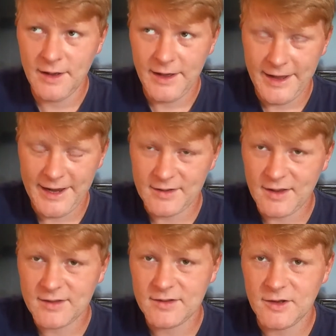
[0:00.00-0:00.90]
It
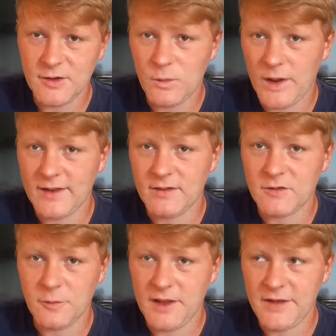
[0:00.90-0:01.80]
doesn't know when
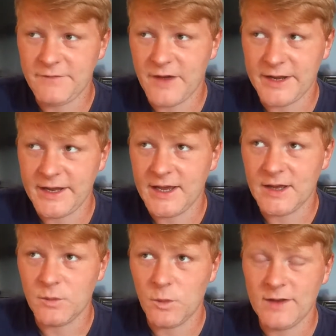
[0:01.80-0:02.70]
to be funny
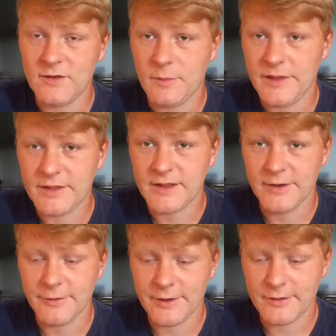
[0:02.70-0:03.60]
and when to be
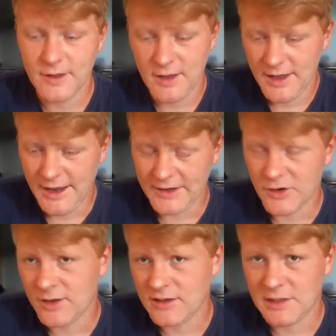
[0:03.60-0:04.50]
serious, and
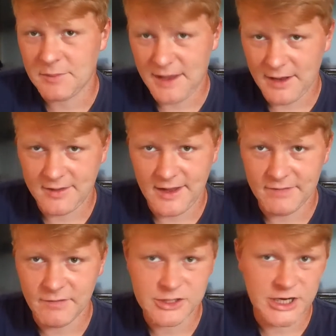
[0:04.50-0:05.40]
9 times out of 10
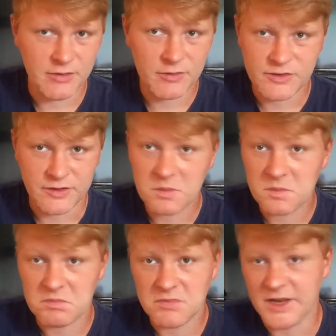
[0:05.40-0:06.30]
the jokes just
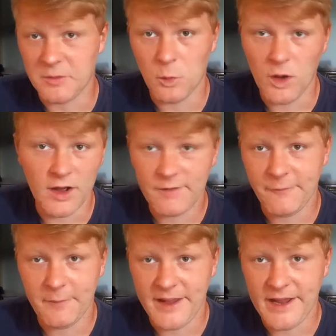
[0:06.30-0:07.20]
didn't work for
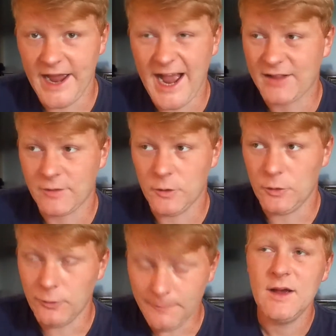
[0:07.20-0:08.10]
me at
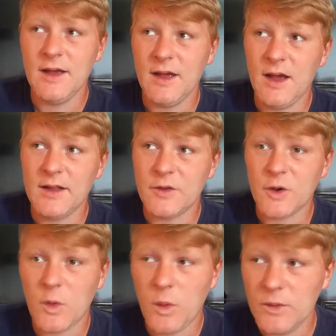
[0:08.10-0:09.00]
all. I took
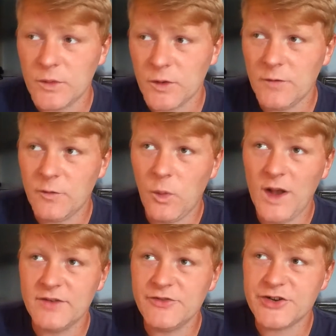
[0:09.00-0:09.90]
quote of
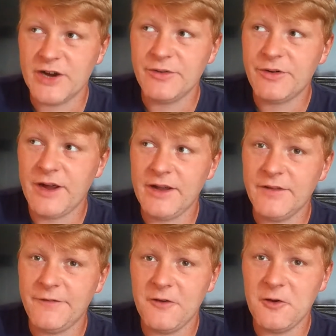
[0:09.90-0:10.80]
one joke in the
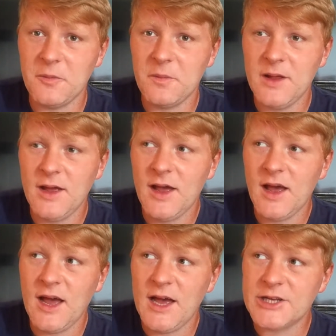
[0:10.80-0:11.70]
film.
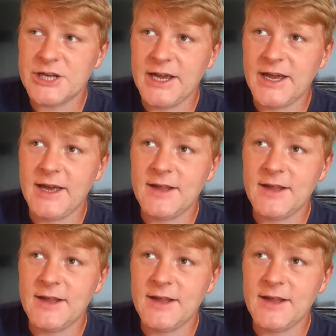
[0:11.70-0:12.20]
J.K.